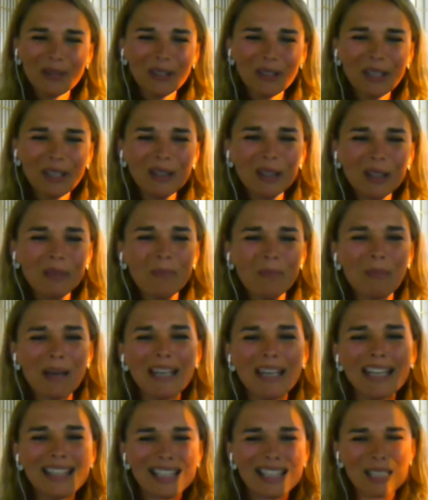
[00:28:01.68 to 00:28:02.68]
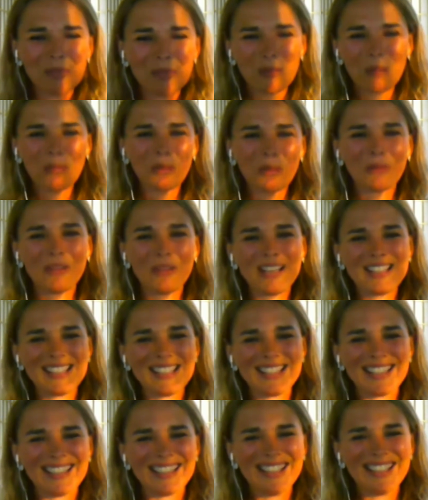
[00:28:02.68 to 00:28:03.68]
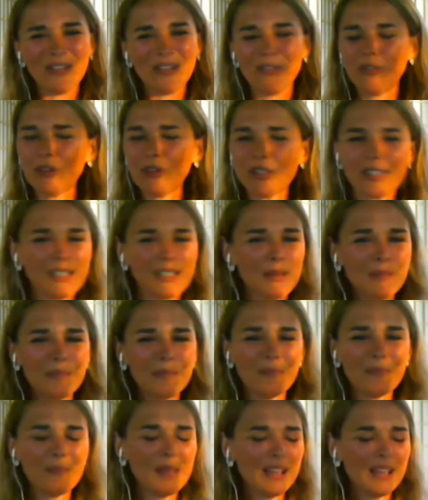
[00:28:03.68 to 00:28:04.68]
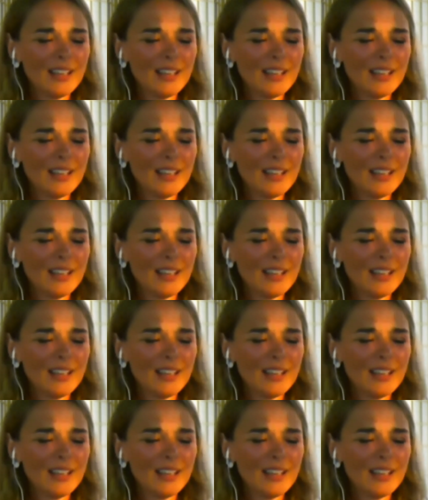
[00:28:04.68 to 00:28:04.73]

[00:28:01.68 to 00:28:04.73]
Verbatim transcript: Look at the money these people are raising, you know, for some